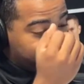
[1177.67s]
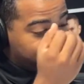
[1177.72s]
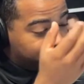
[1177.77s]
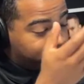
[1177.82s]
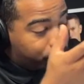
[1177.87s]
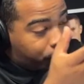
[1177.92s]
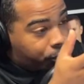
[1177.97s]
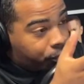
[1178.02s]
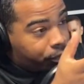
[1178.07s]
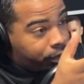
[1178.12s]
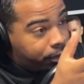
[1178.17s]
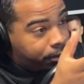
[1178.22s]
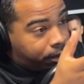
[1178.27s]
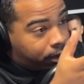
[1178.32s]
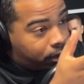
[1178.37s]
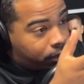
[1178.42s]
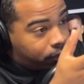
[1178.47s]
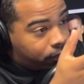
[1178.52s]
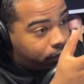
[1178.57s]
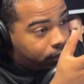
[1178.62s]
Number 3,
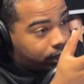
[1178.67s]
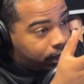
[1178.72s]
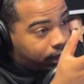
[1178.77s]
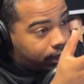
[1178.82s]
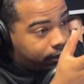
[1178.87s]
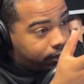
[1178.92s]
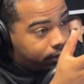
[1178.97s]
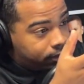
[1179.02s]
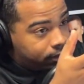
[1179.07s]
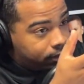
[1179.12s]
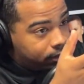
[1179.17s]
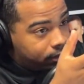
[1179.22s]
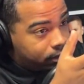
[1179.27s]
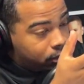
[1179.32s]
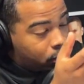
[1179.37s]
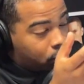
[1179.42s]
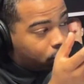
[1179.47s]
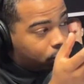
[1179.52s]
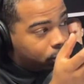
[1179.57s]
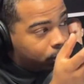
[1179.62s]
Ball for Life.
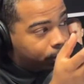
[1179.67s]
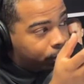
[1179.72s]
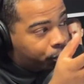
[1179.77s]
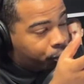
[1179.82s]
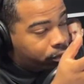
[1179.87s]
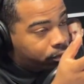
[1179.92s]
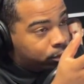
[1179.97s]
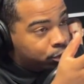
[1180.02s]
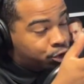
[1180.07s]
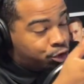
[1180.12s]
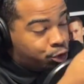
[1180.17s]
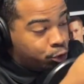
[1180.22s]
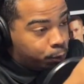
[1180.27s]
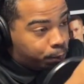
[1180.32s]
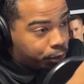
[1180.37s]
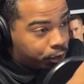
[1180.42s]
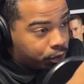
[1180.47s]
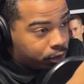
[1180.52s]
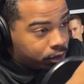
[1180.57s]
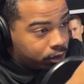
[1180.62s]
No, number 3 was
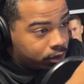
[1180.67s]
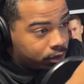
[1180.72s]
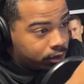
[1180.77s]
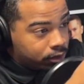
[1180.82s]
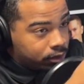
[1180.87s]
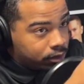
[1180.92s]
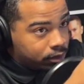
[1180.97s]
Jupiter.